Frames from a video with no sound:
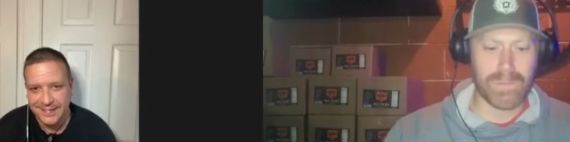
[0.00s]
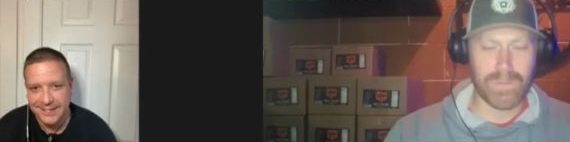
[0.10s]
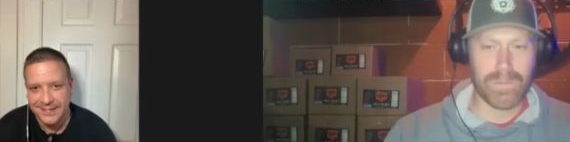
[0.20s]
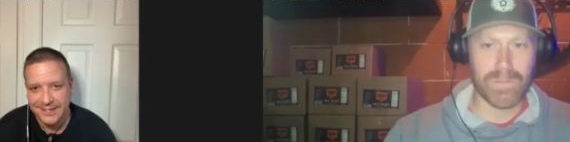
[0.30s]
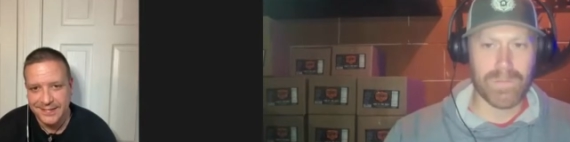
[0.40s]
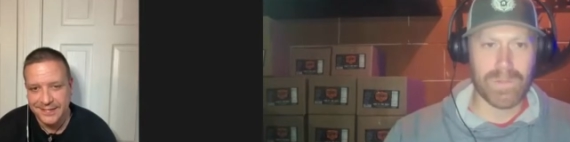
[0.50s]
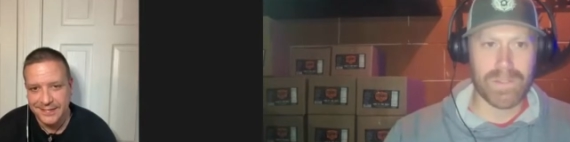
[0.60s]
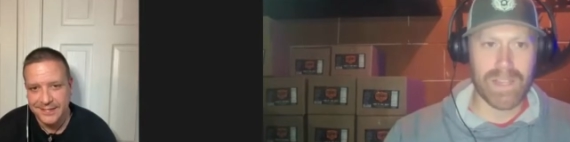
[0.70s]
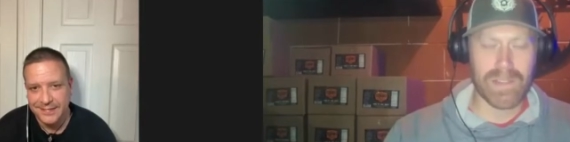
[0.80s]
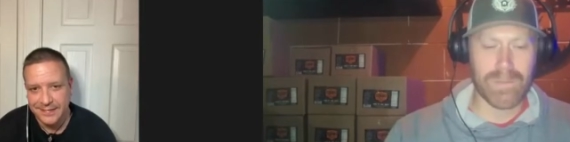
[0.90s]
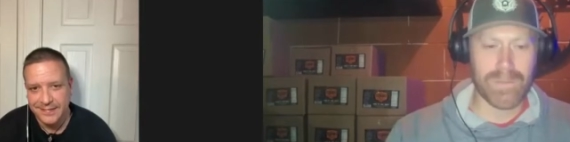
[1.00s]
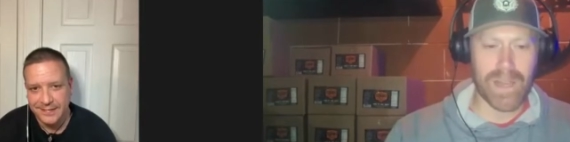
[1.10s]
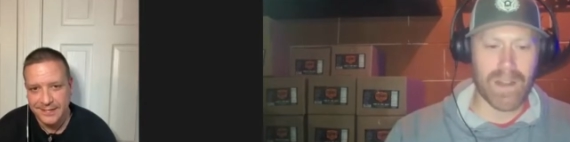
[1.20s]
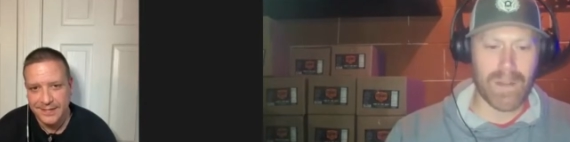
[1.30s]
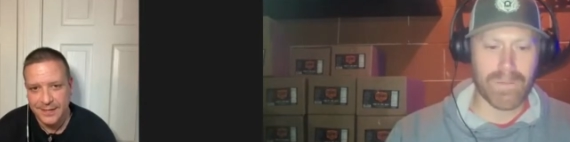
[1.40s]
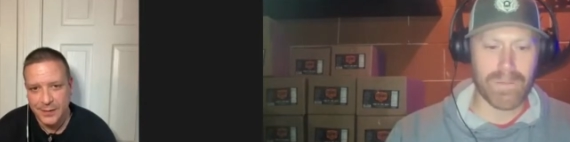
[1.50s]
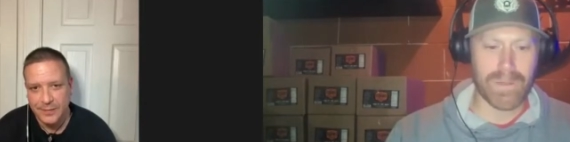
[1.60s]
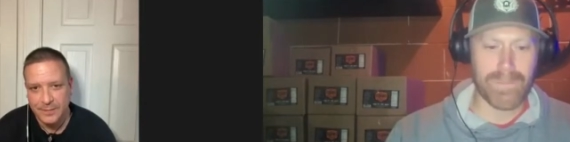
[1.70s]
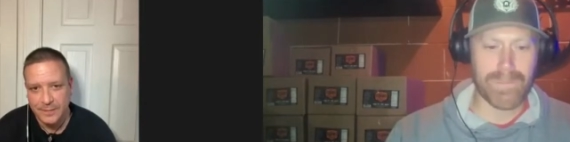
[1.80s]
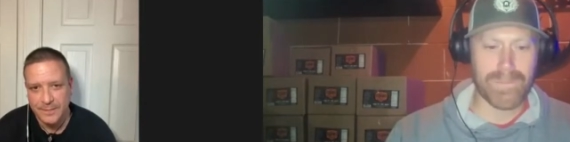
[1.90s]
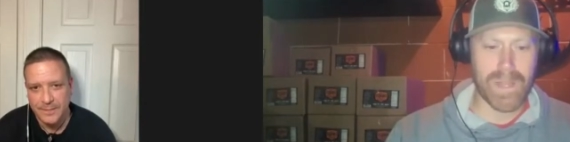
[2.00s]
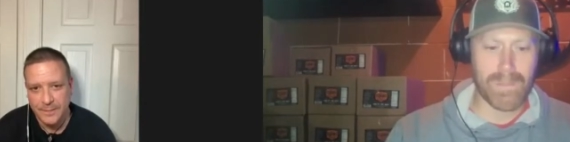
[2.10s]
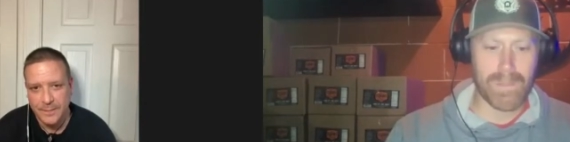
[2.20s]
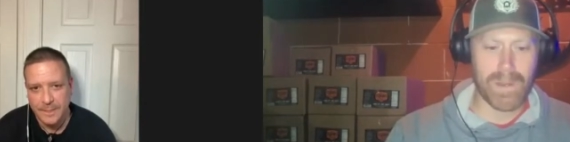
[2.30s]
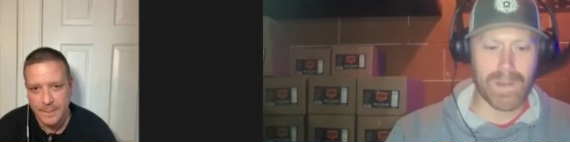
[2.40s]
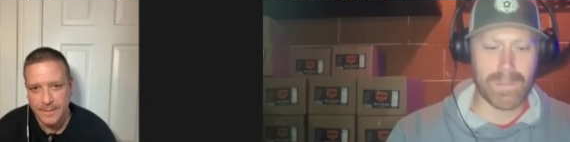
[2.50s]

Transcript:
Speaker 1: you know, taking the fat off of it and you